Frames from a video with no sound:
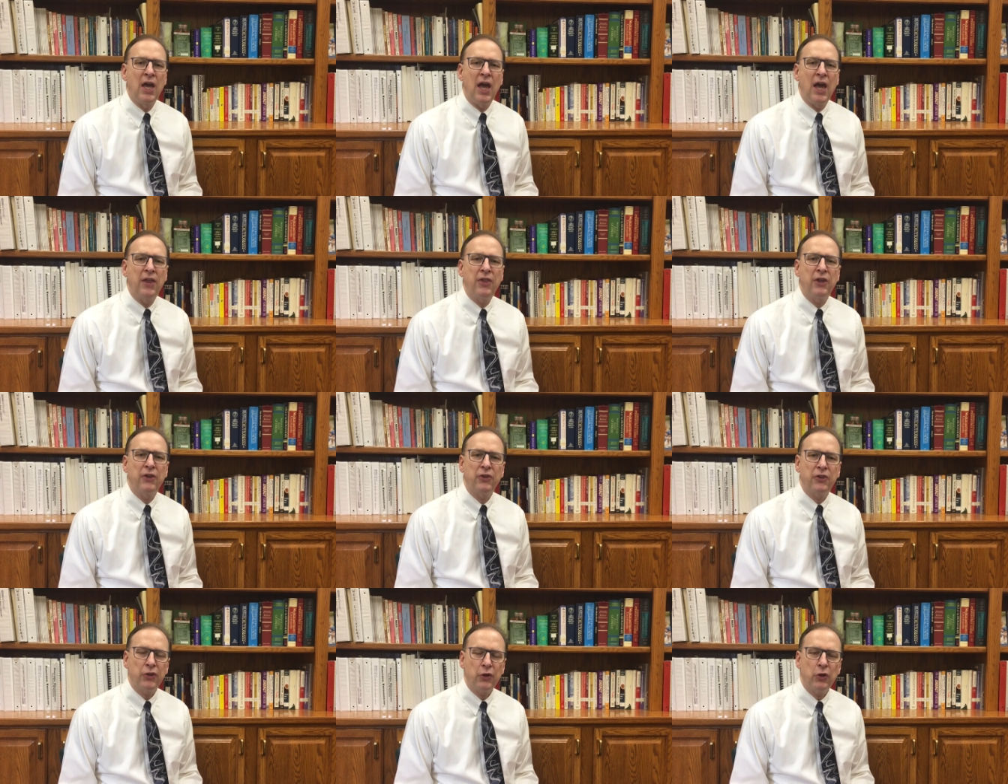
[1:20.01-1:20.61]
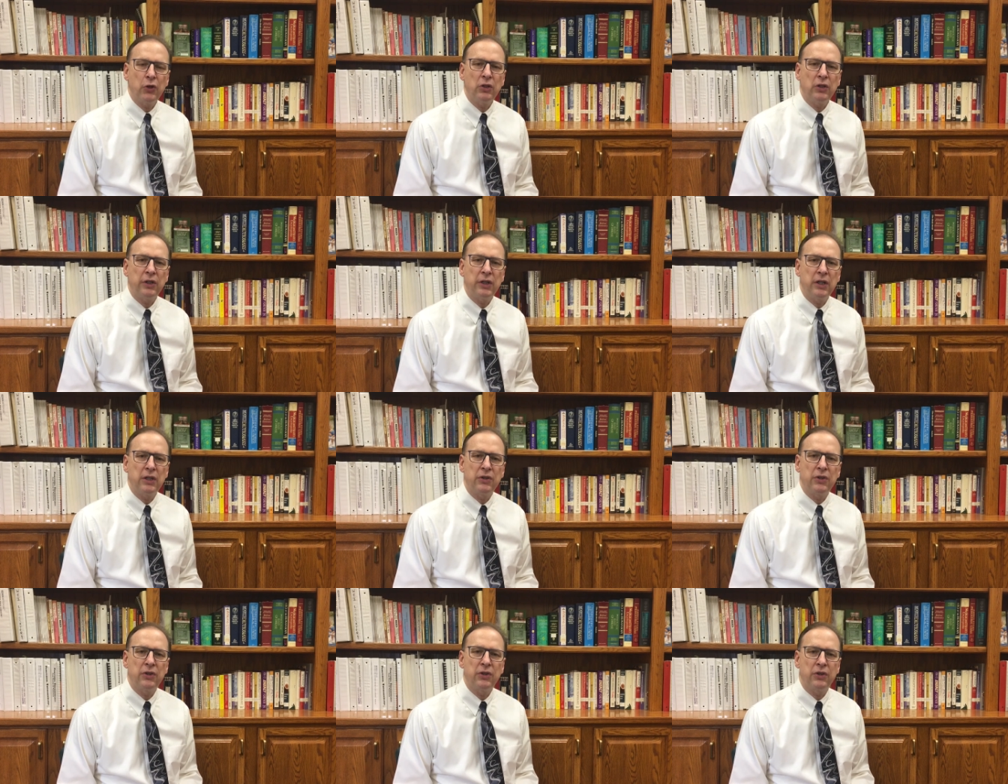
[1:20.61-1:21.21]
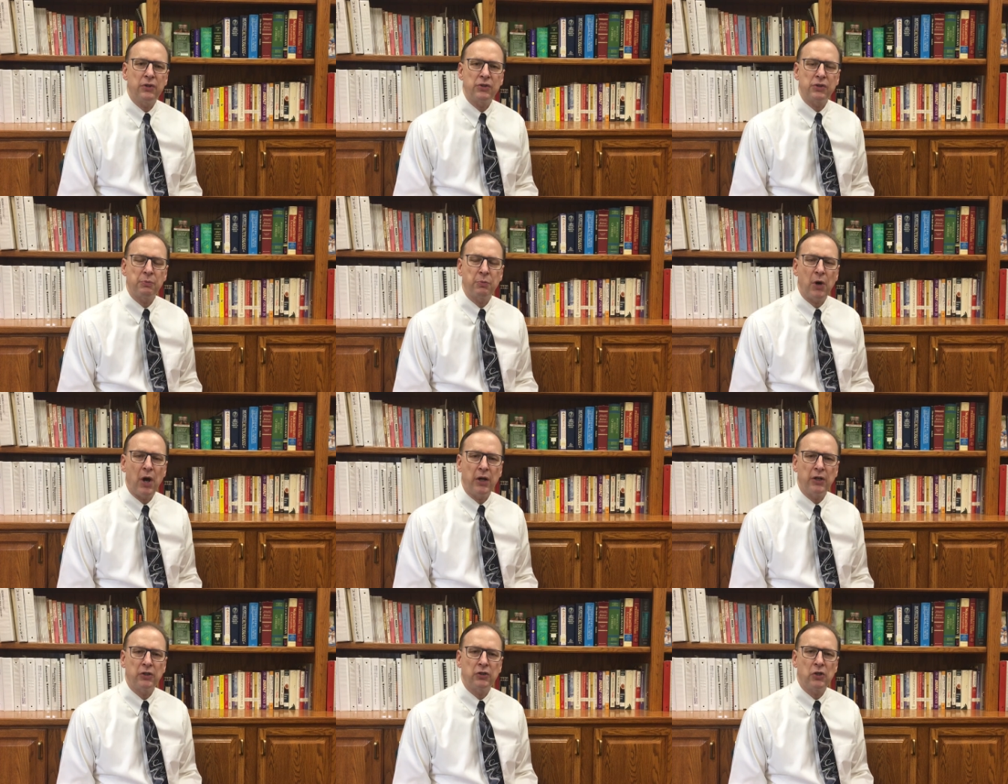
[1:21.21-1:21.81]
And then thirdly, there's a
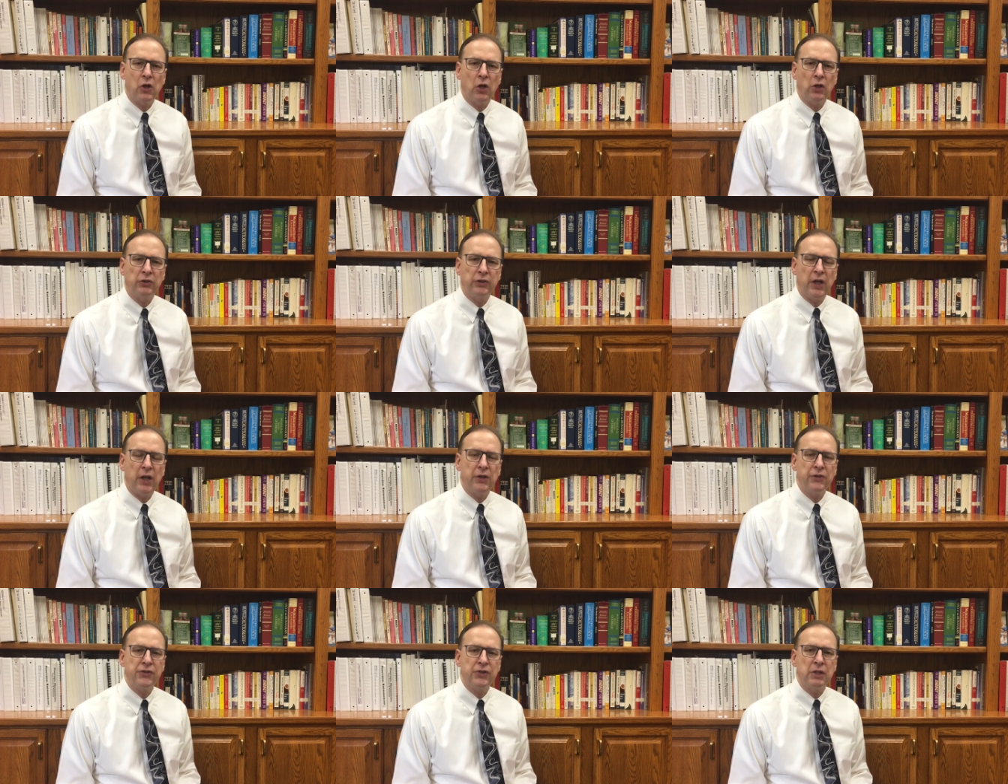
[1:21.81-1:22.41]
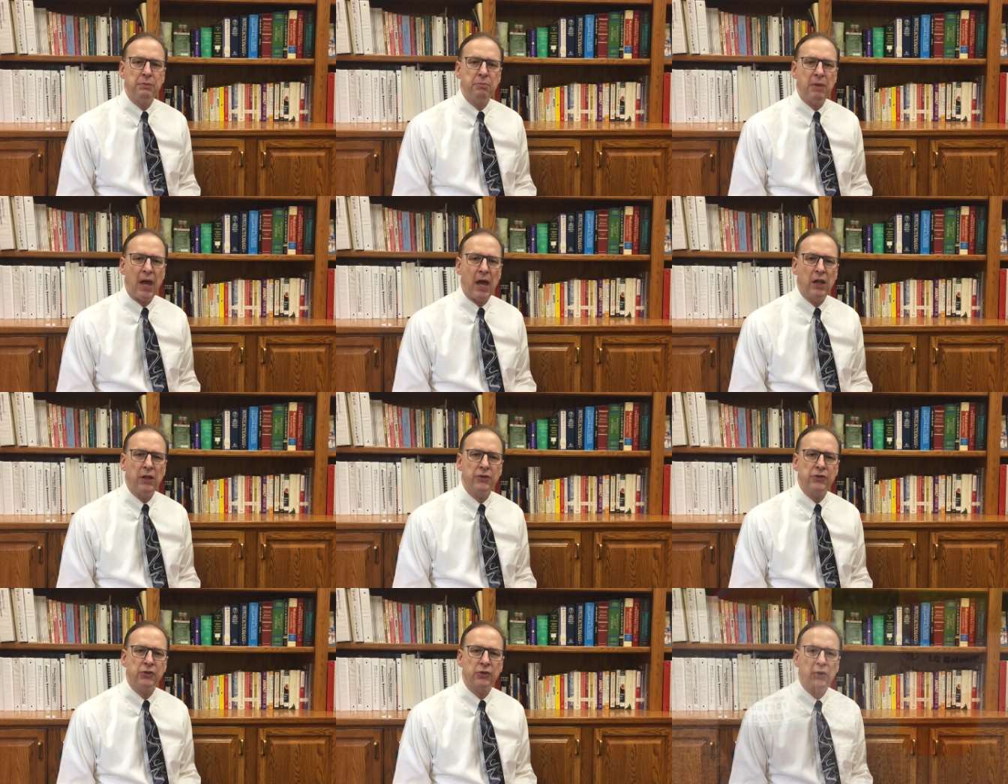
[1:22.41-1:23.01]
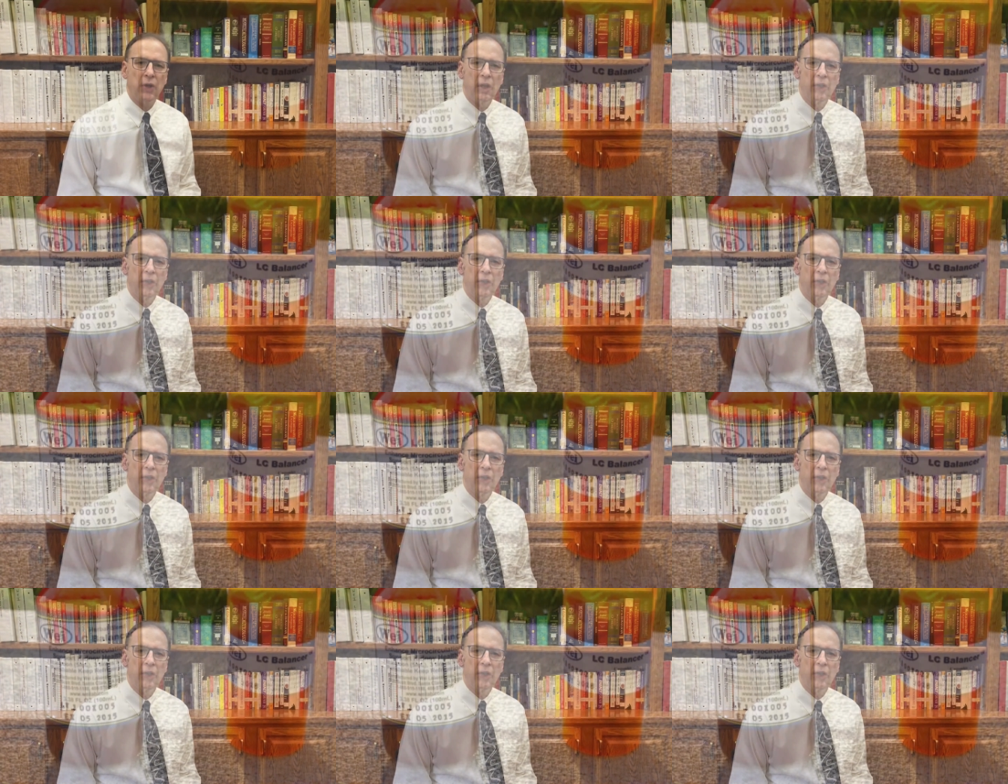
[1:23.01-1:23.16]
product called LC Balancer.